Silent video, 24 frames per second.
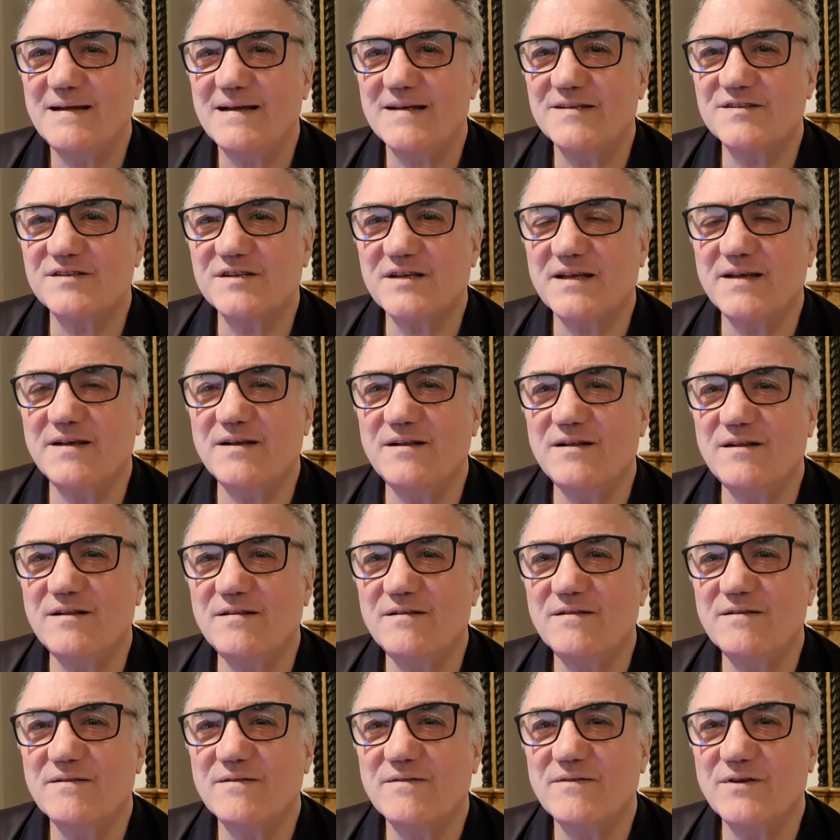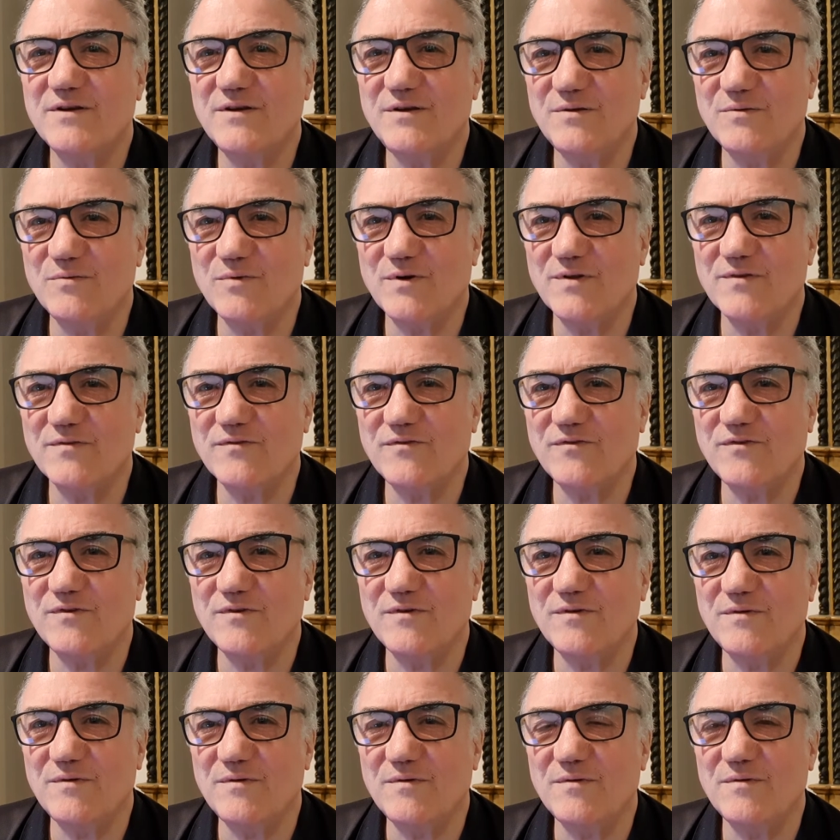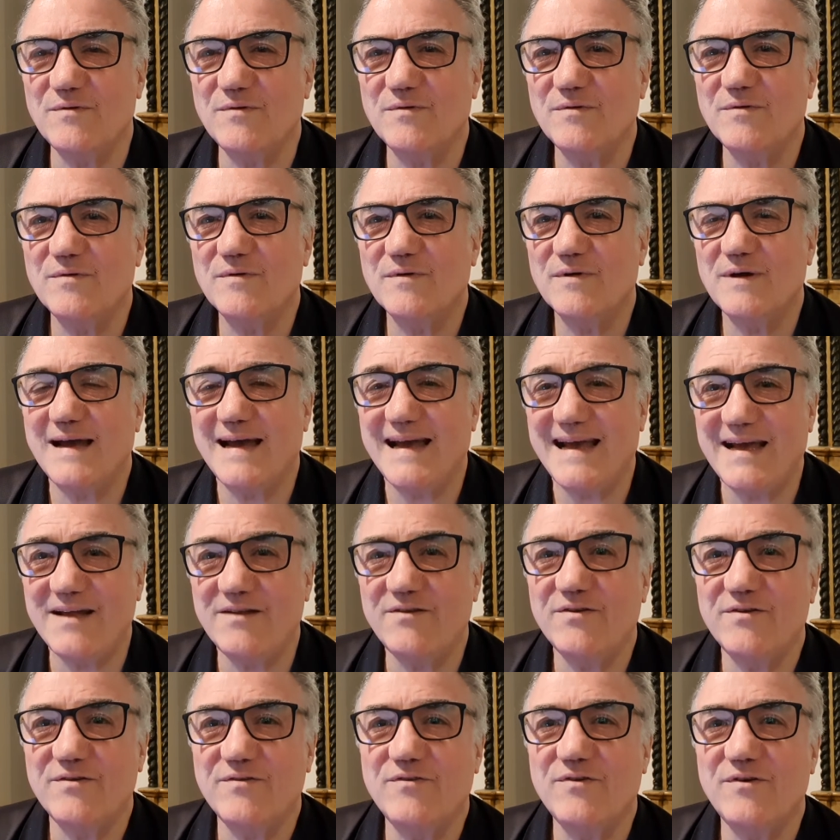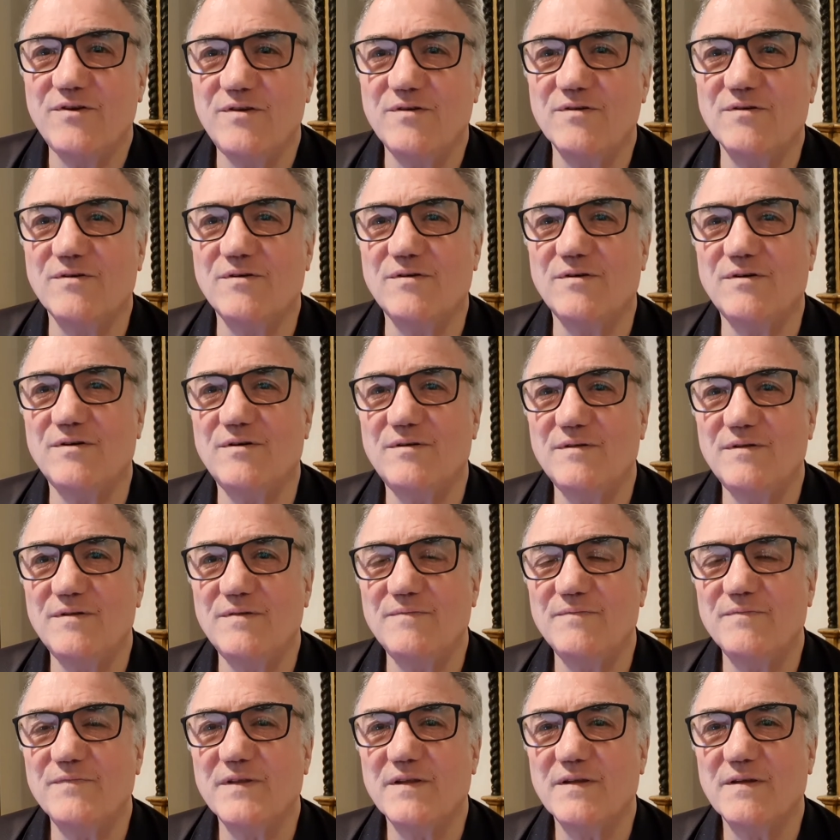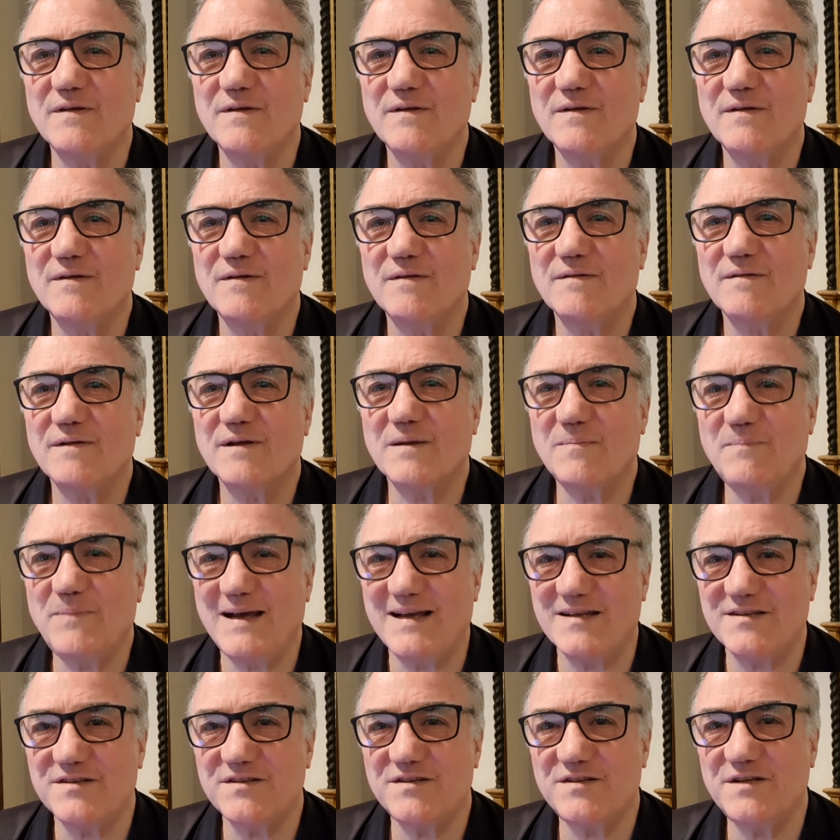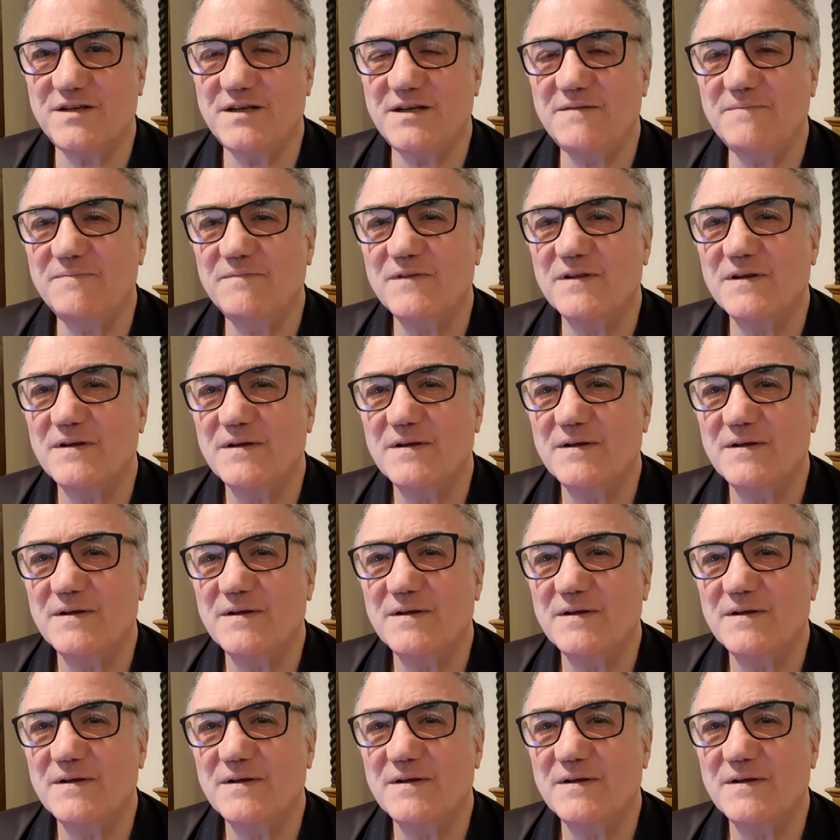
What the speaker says: a skill that you want to add to your capacity?